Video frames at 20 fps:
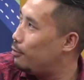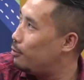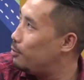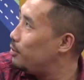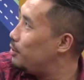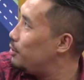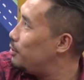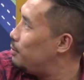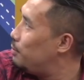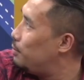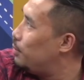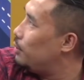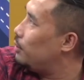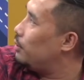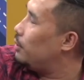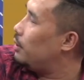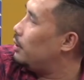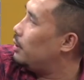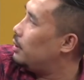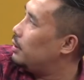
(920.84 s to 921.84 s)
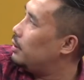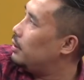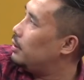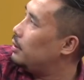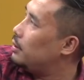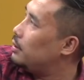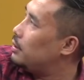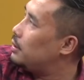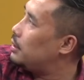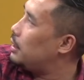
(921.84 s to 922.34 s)
me, the both.
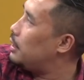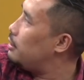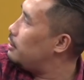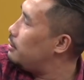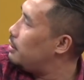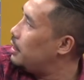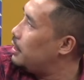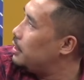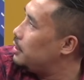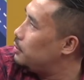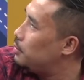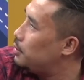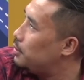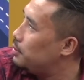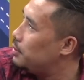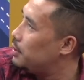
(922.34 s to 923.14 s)
Sunrise, when we